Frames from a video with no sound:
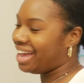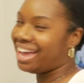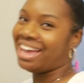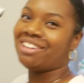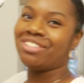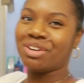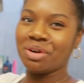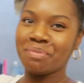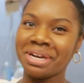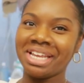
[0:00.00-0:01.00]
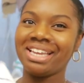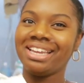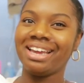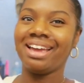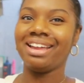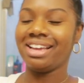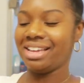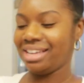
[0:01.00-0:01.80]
I haven't opened it yet.